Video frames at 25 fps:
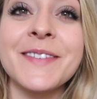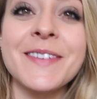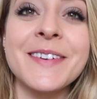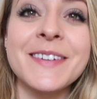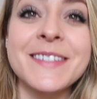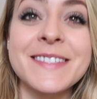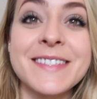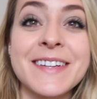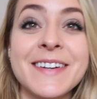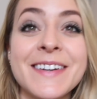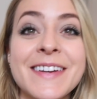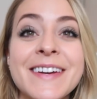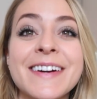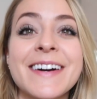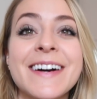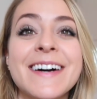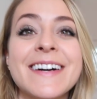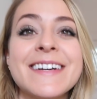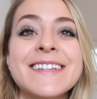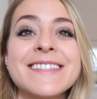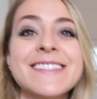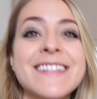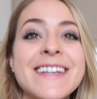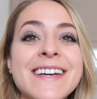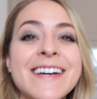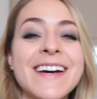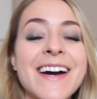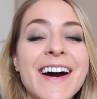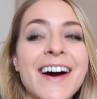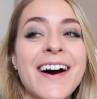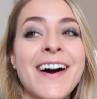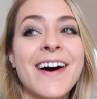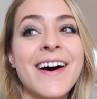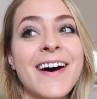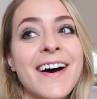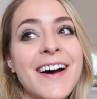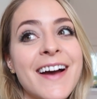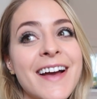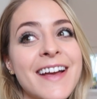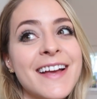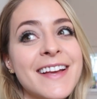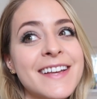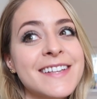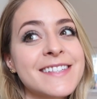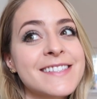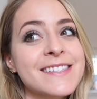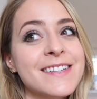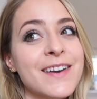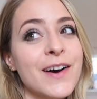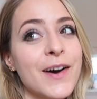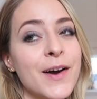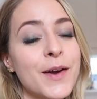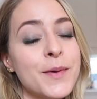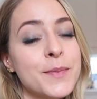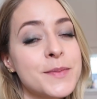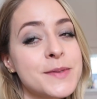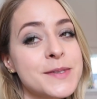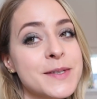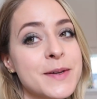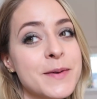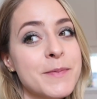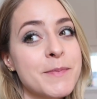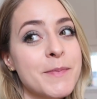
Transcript: I forgot to tell you guys, I Skyped